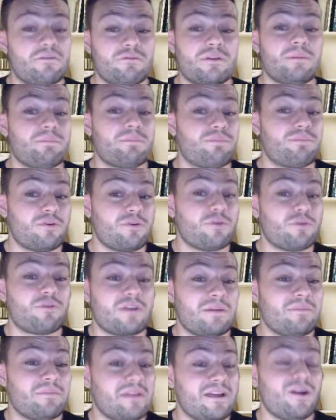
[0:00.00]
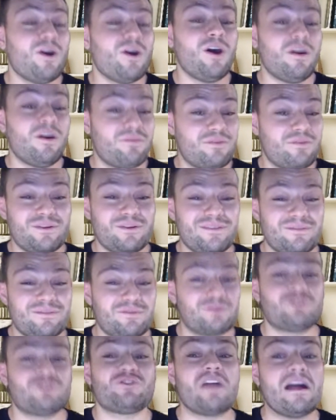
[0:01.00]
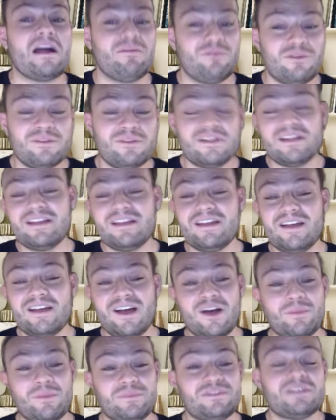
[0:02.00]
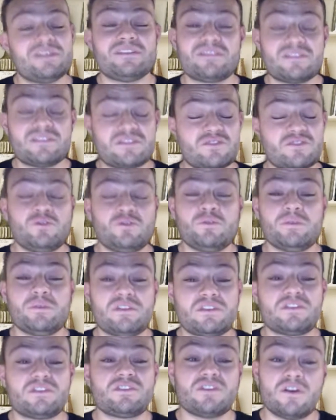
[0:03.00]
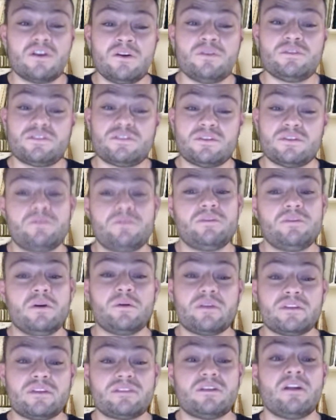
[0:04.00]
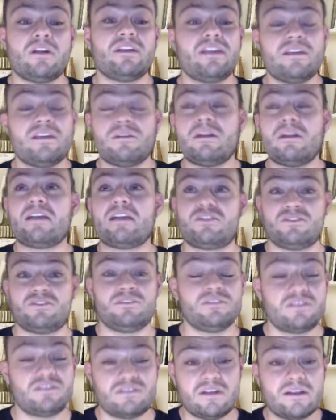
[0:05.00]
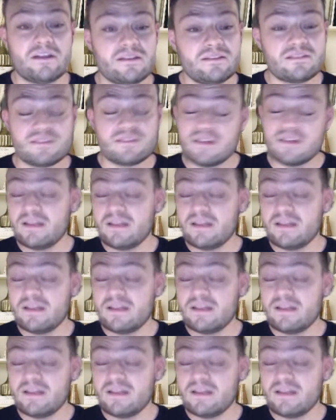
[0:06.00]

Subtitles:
program they offered for travel, since the school was so focused on international studies.